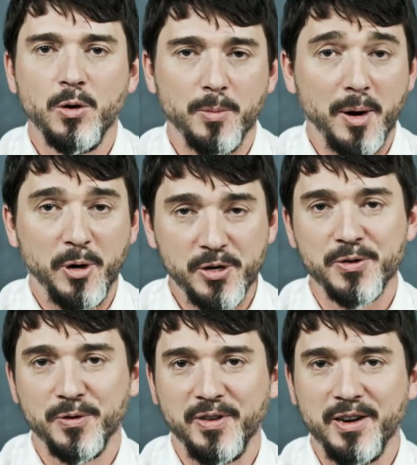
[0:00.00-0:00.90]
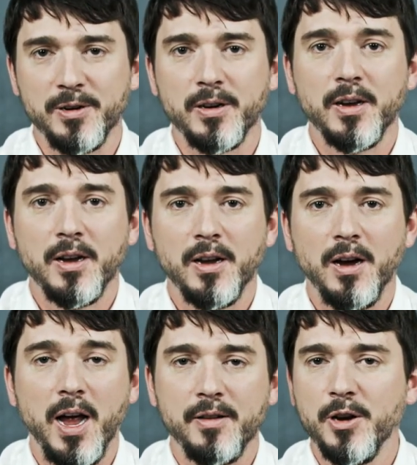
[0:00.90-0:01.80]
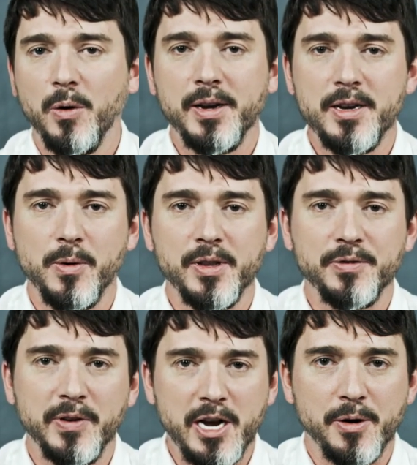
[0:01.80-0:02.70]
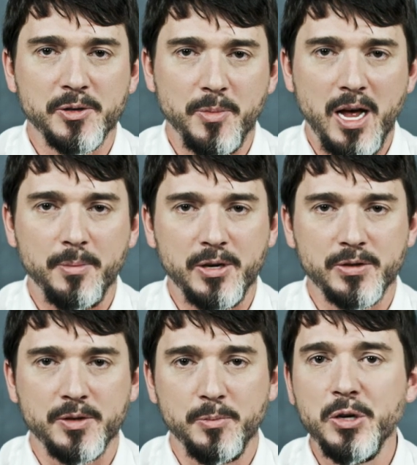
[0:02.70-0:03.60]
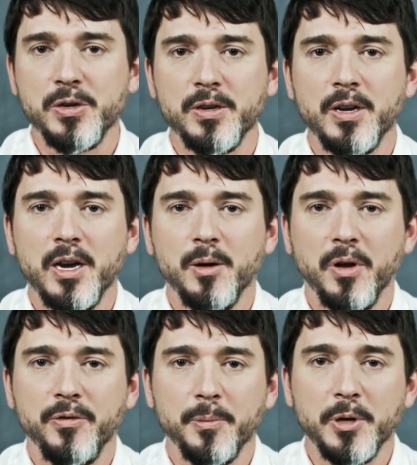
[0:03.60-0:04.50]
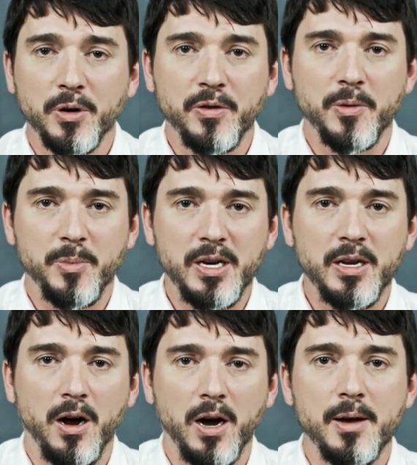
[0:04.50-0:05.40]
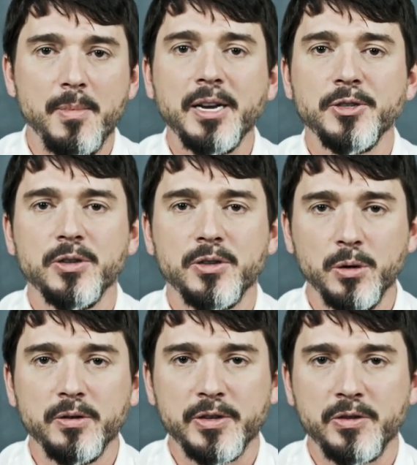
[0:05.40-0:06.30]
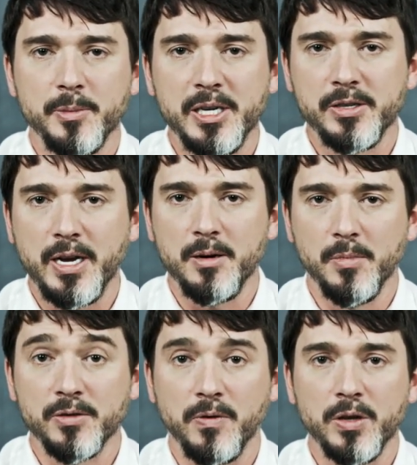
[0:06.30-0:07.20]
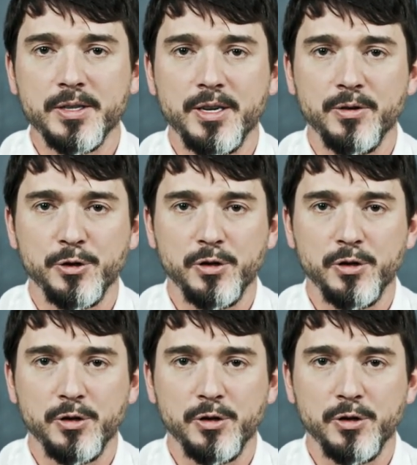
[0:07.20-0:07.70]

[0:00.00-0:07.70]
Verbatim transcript: or my personal favourite, I have no idea what this video is about because it's muted, but from the look of the beard, I imagine two of us from each state must volunteer as